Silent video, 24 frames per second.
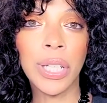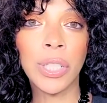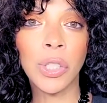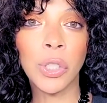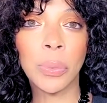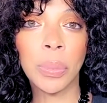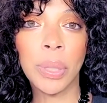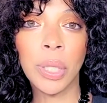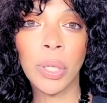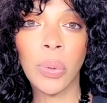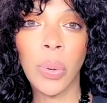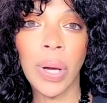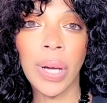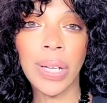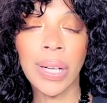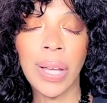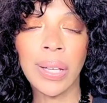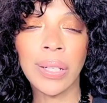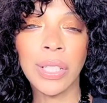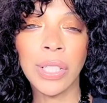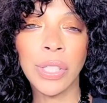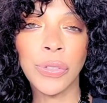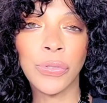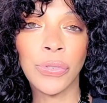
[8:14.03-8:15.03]
and to be quite
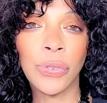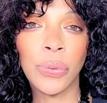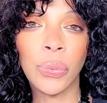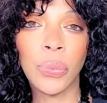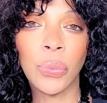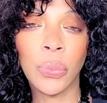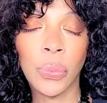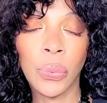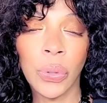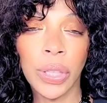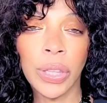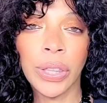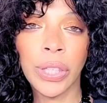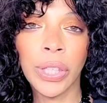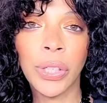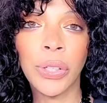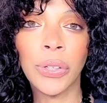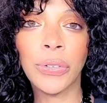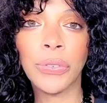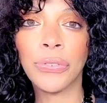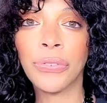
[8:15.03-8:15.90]
honest with you,